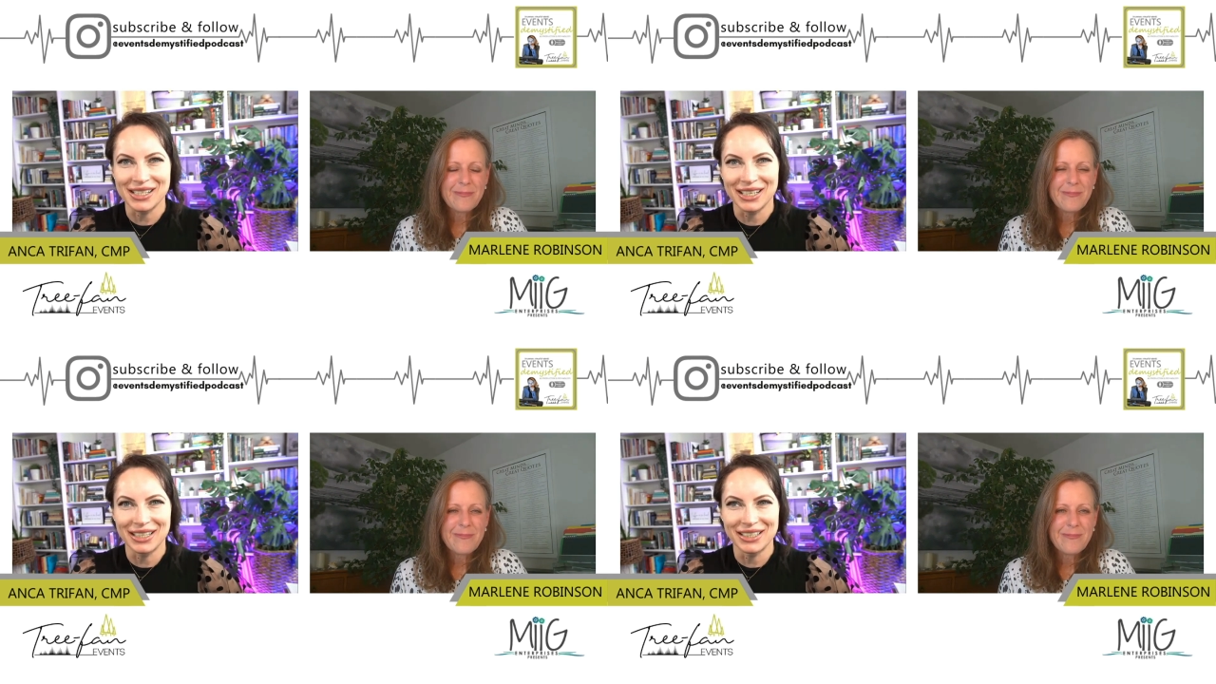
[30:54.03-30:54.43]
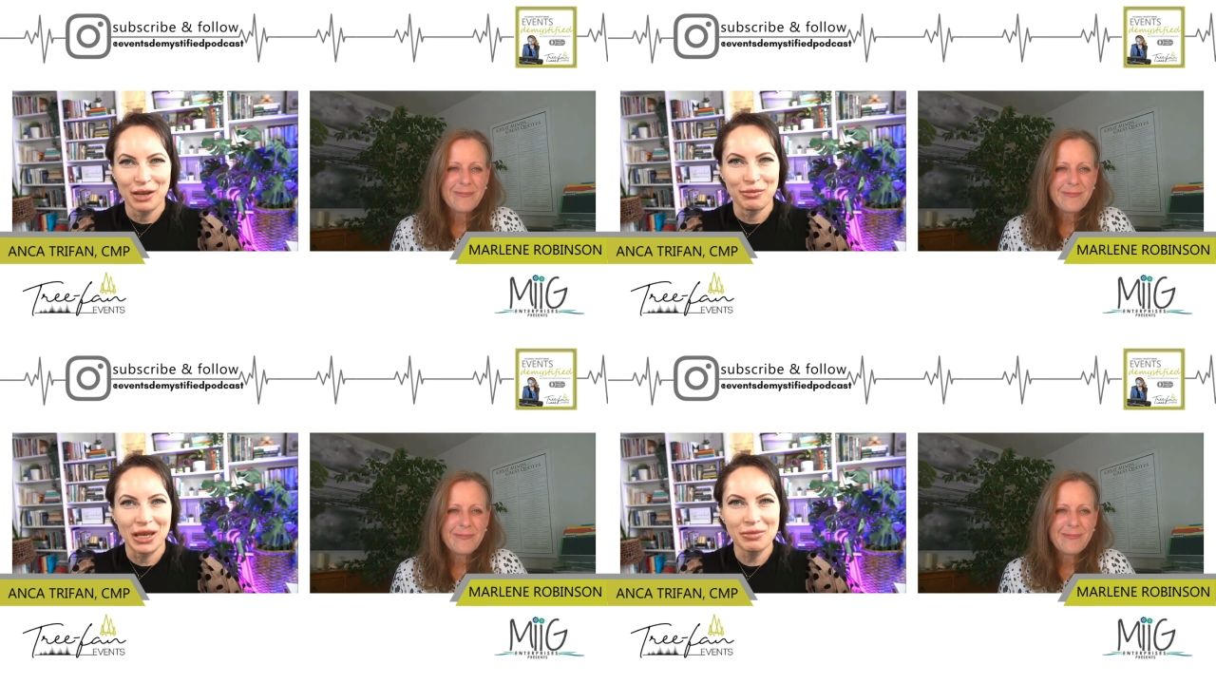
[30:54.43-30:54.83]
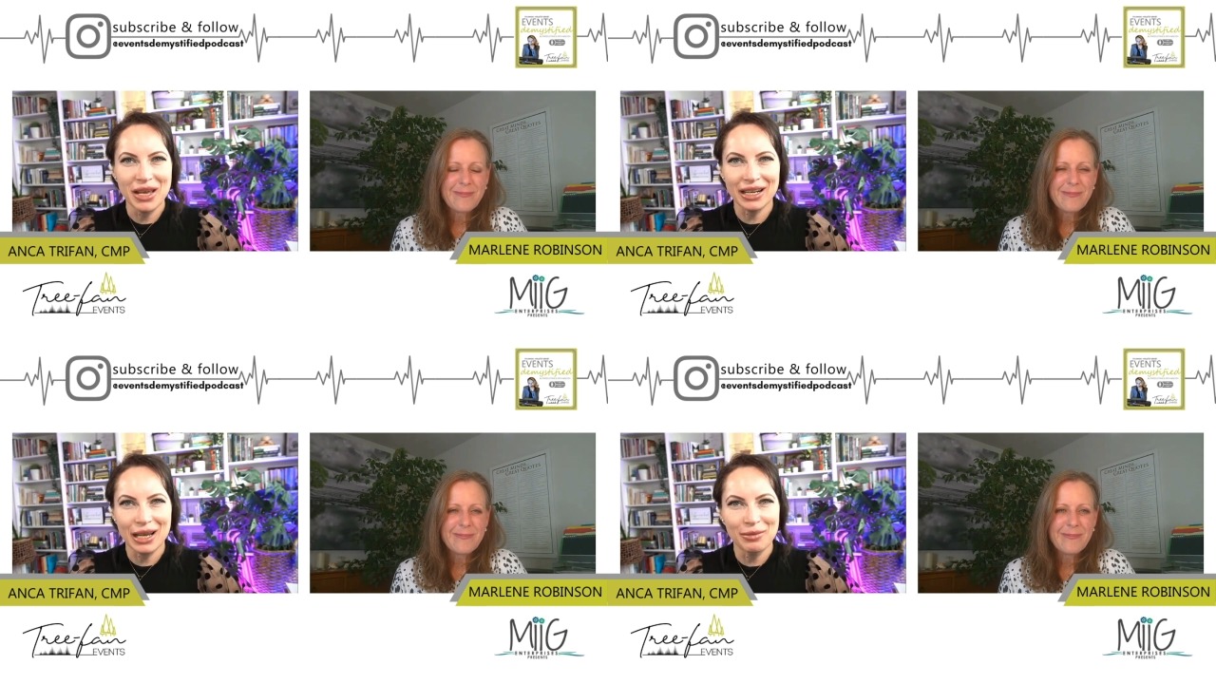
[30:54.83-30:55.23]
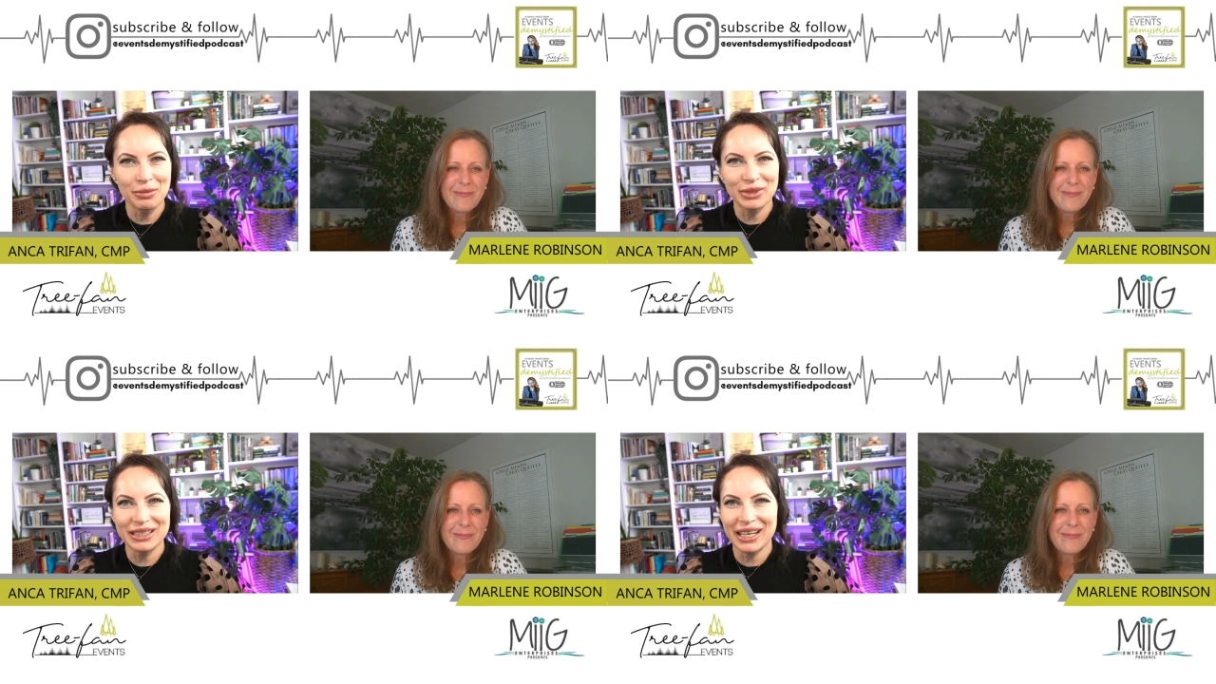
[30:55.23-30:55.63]
Speaker 1: And maybe I'll come
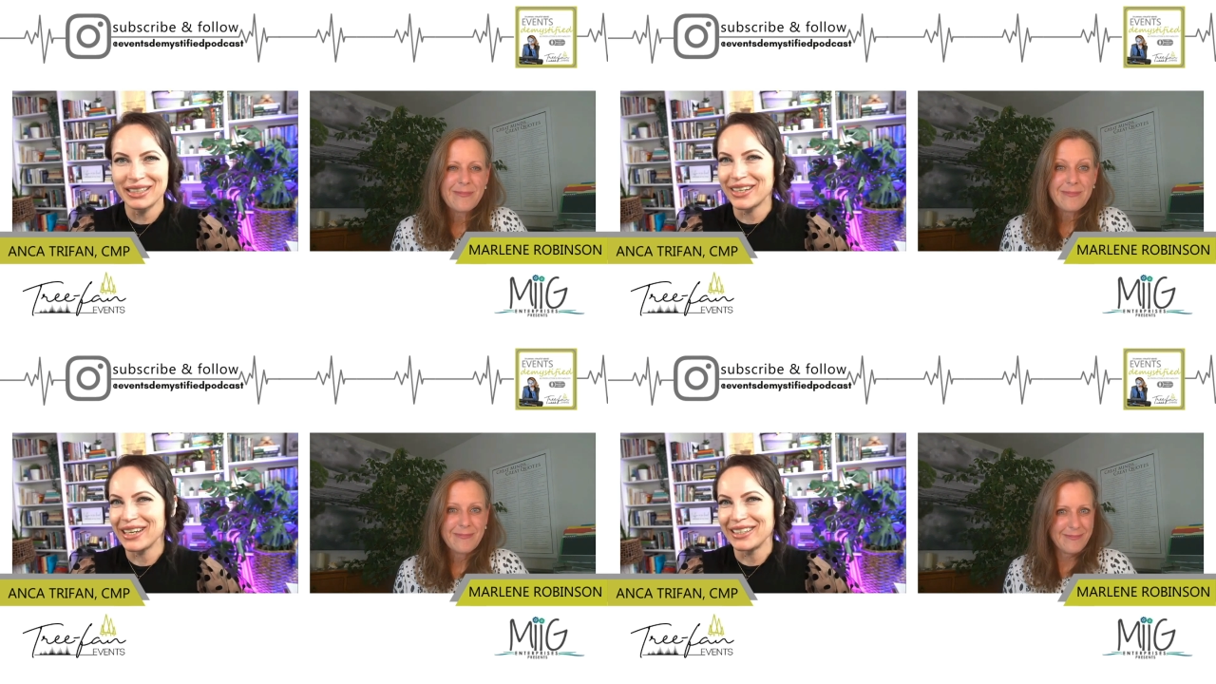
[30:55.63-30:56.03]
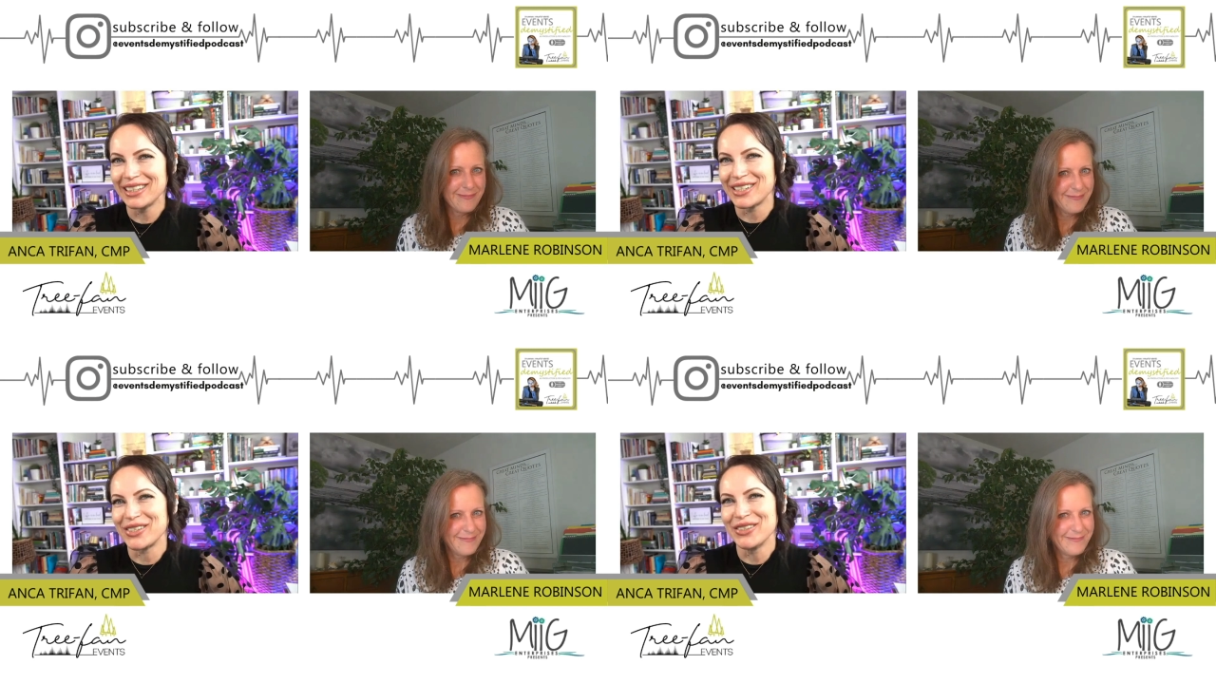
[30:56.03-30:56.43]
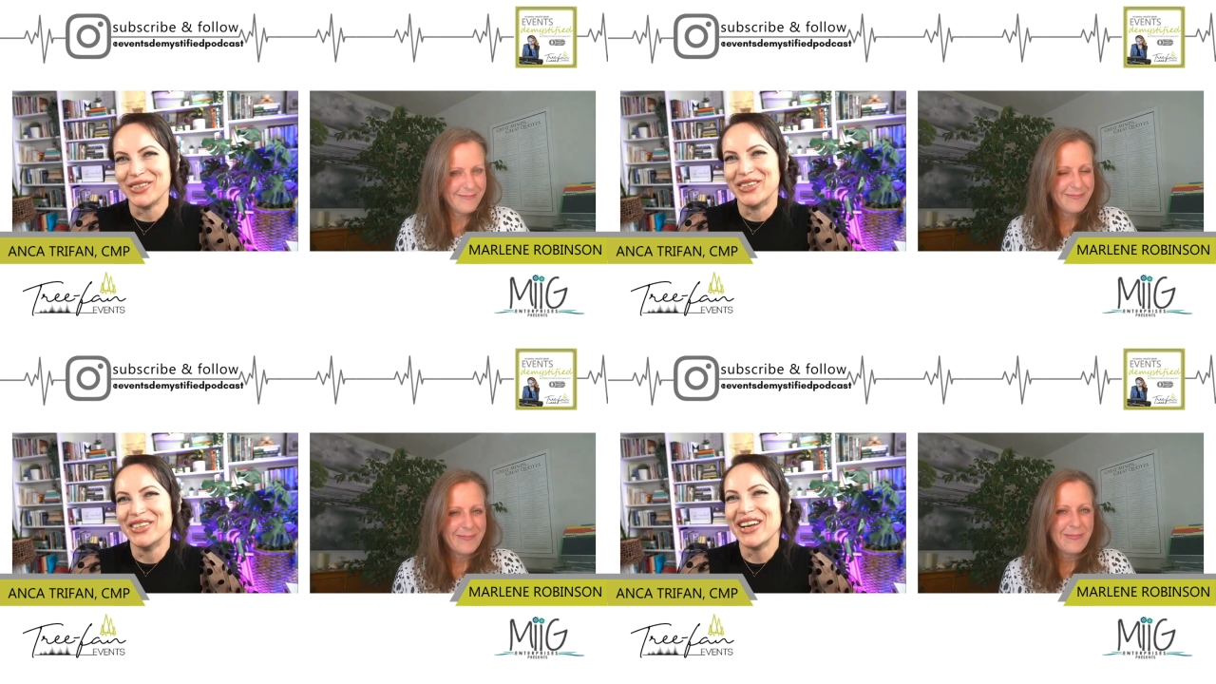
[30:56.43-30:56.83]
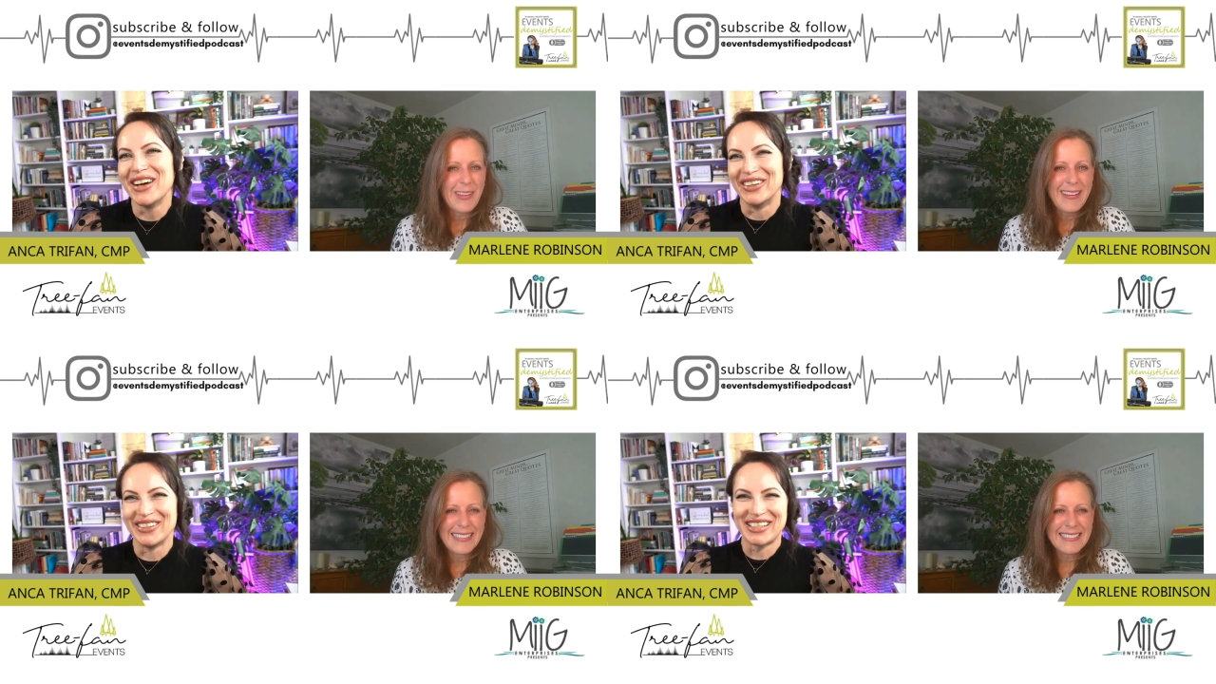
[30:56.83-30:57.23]
up with another idea soon. Who
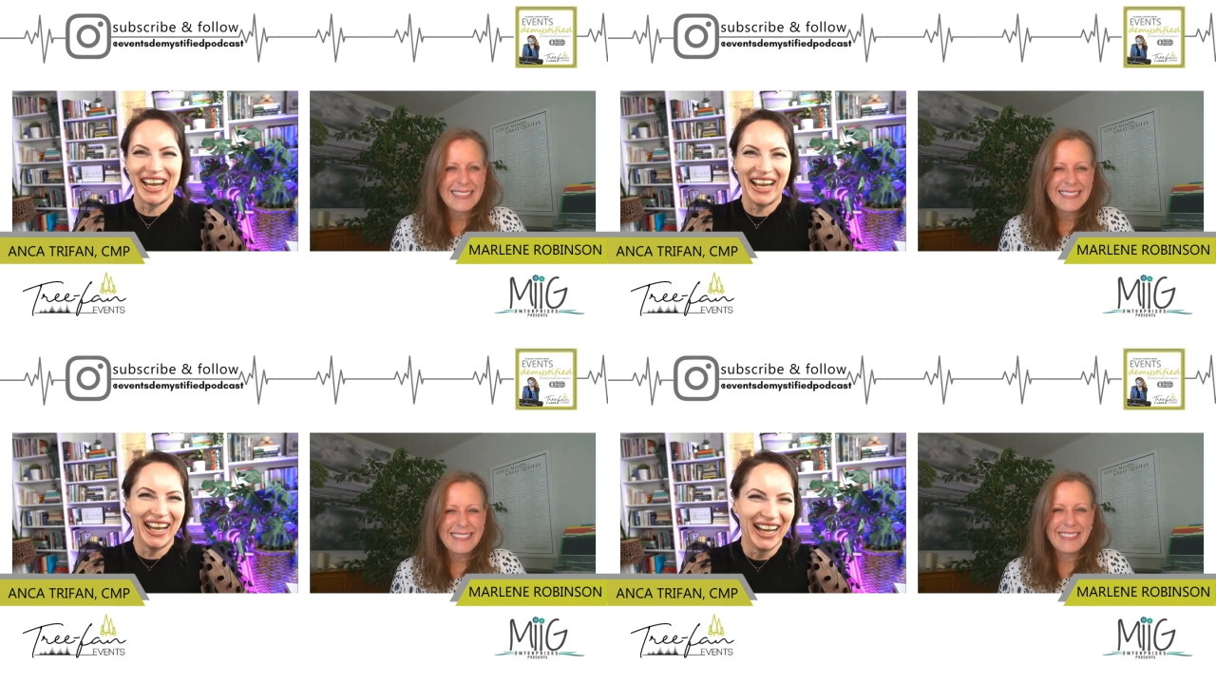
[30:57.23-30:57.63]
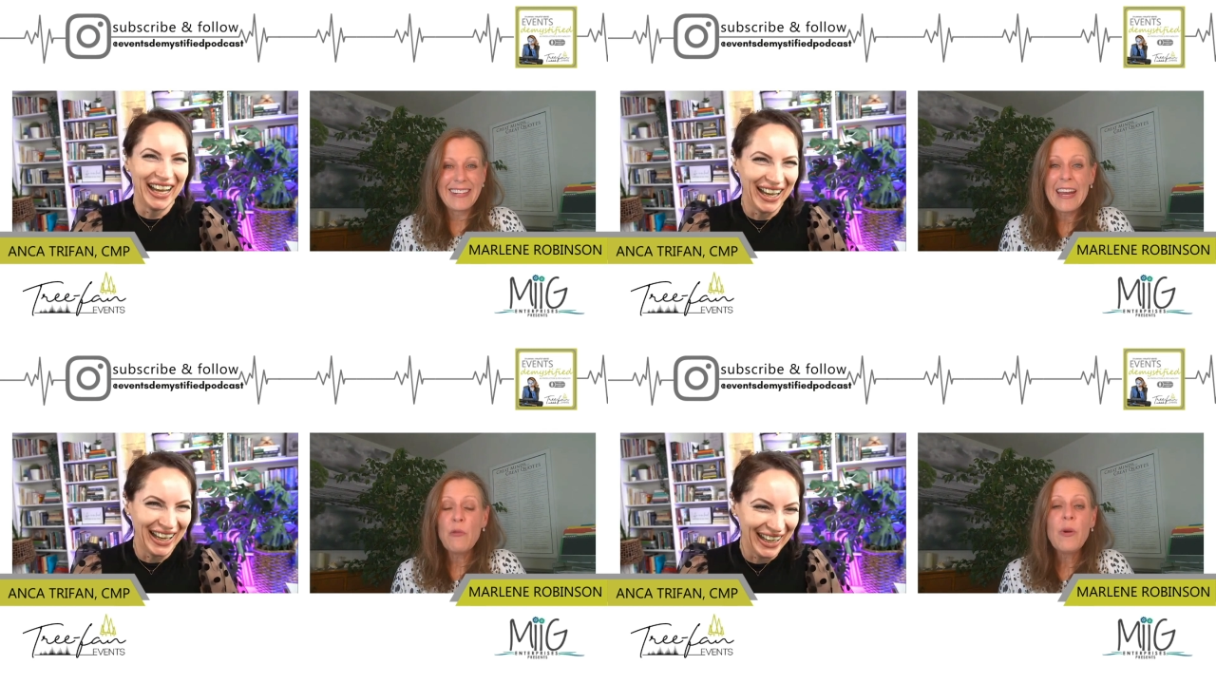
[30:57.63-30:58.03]
knows? Great.